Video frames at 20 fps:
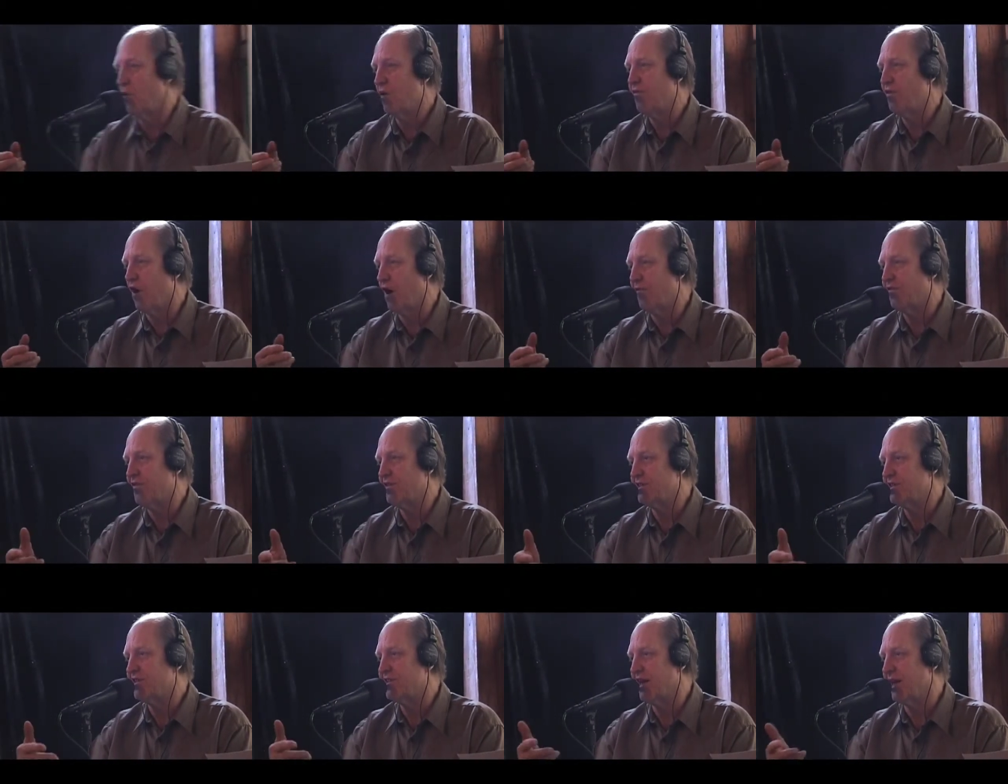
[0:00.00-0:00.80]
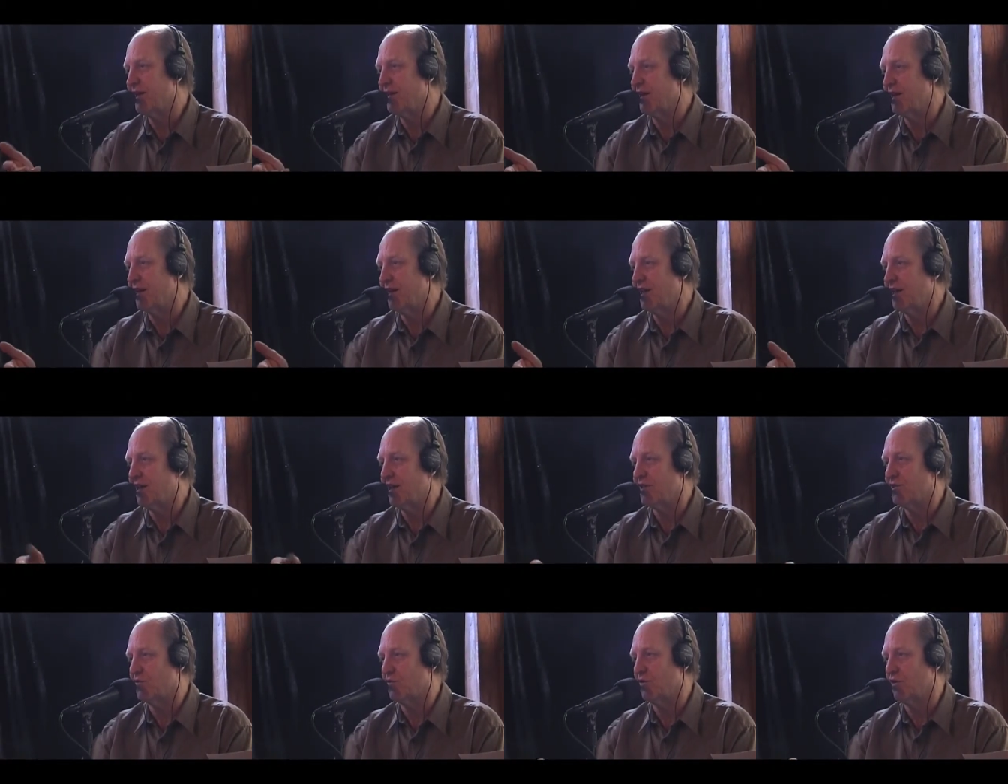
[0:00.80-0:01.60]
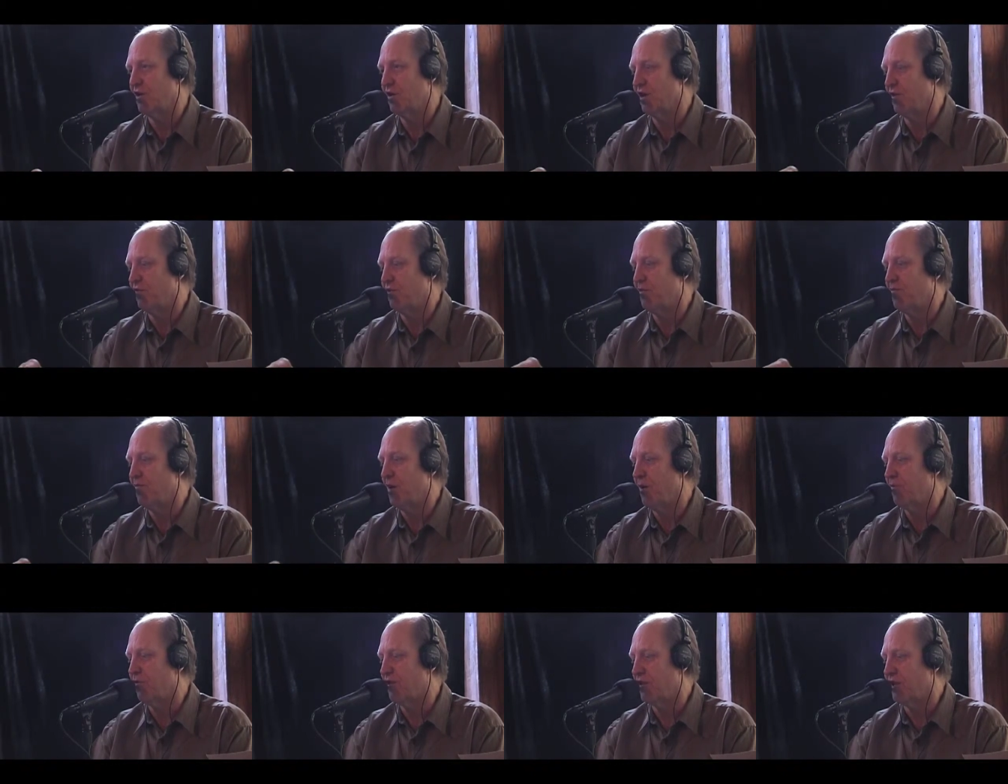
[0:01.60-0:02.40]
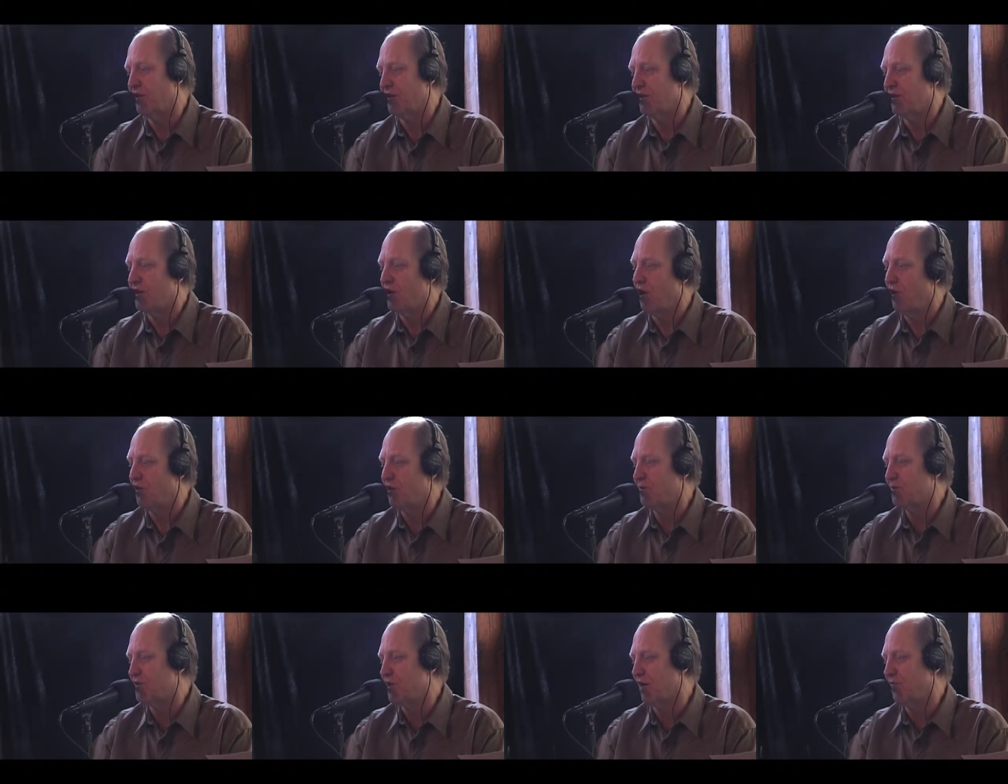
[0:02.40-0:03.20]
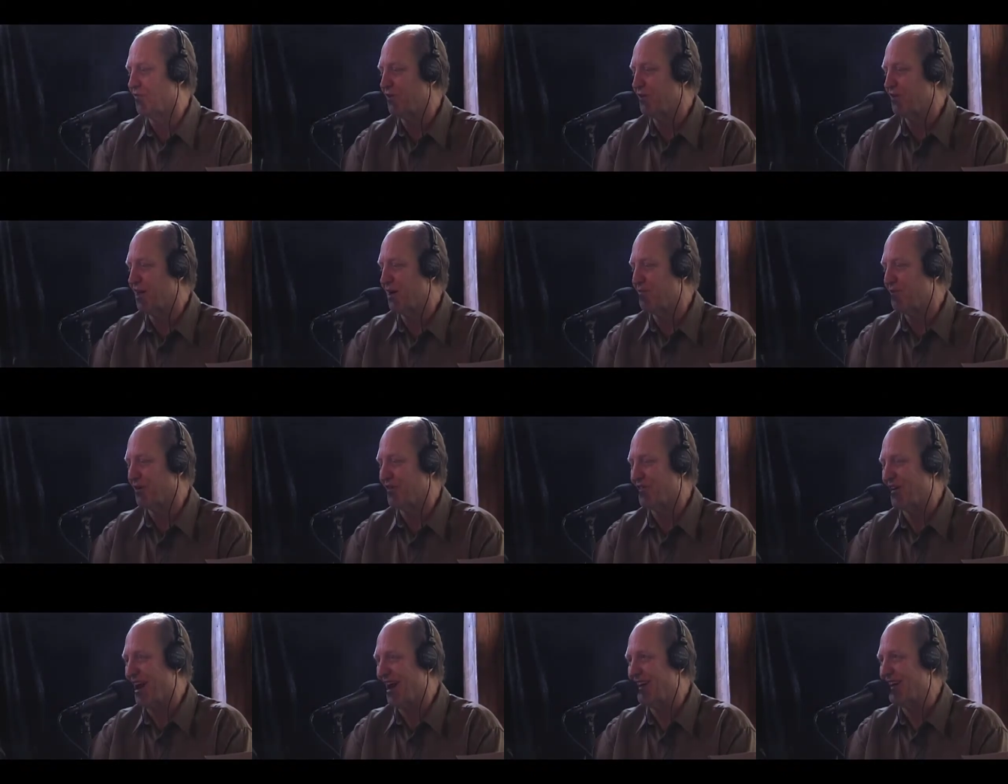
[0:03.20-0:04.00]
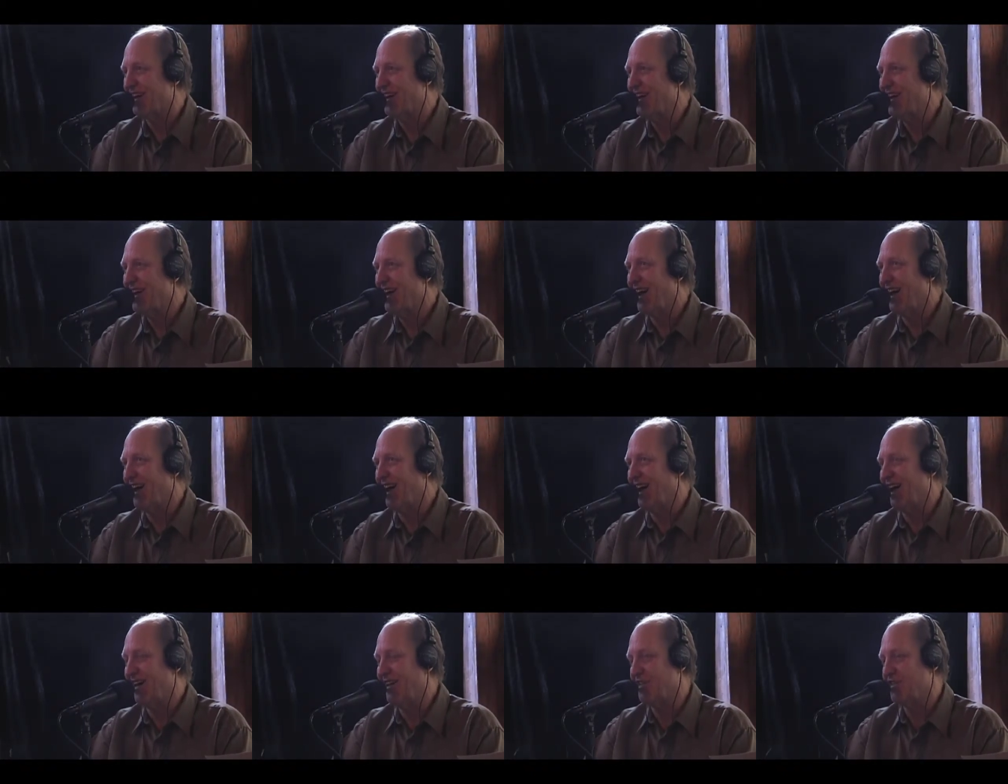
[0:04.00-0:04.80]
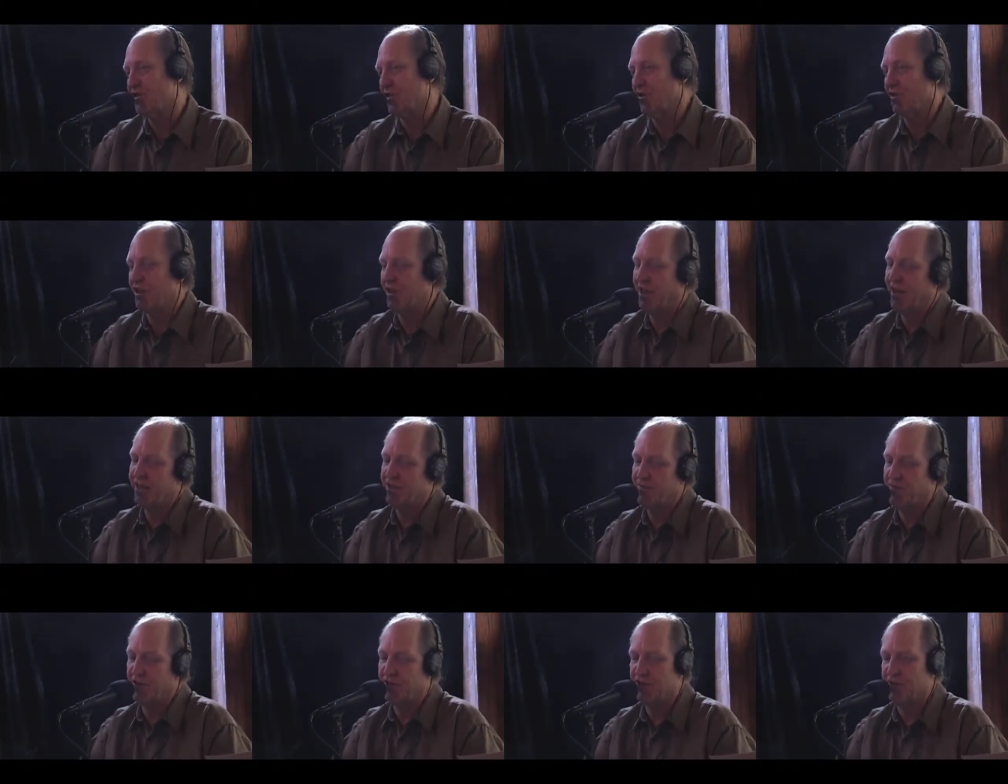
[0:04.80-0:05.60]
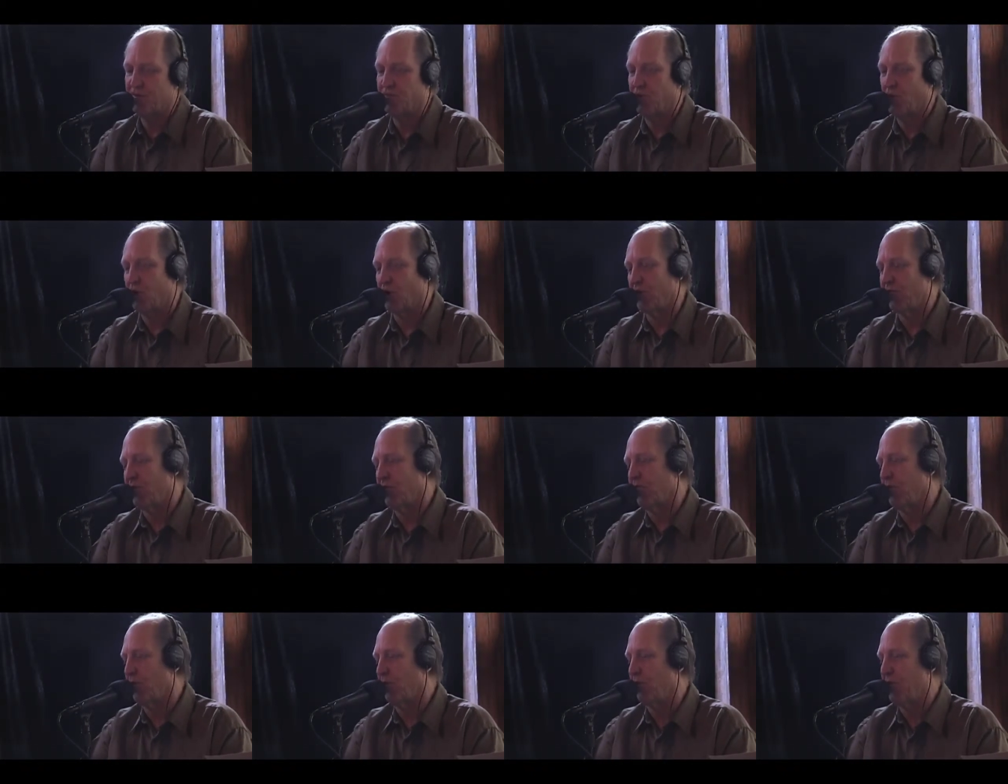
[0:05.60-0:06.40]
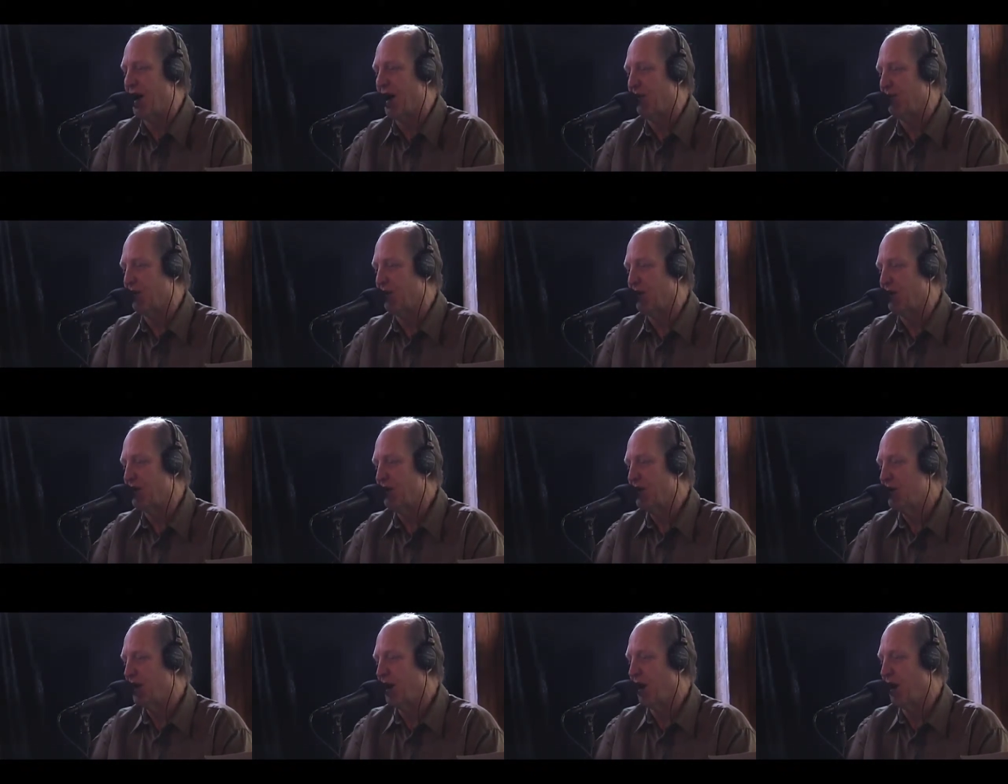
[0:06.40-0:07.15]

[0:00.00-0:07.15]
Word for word: we've often said that he is really a Republican, calling himself a Democrat. He certainly has been supportive of Obama.